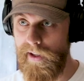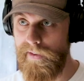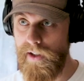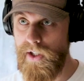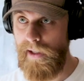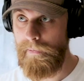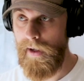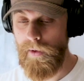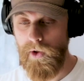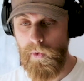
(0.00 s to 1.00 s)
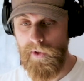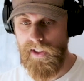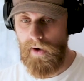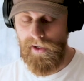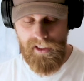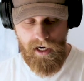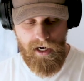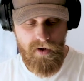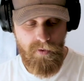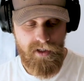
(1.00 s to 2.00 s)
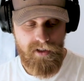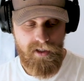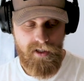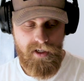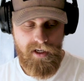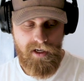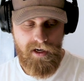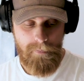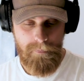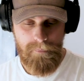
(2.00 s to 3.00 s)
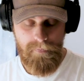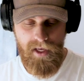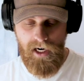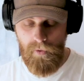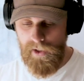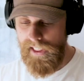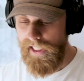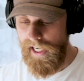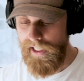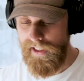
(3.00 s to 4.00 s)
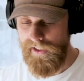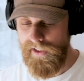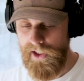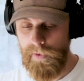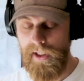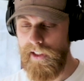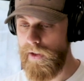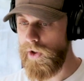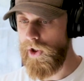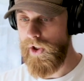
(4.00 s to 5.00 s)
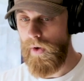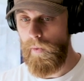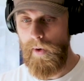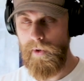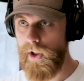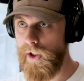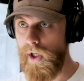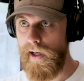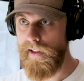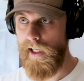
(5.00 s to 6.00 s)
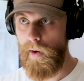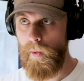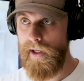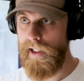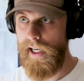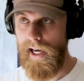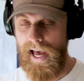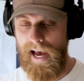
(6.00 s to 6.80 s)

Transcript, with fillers: one of their team members who was out in Iowa, um, and I really liked this session because it was just a, it was just honestly a one day, a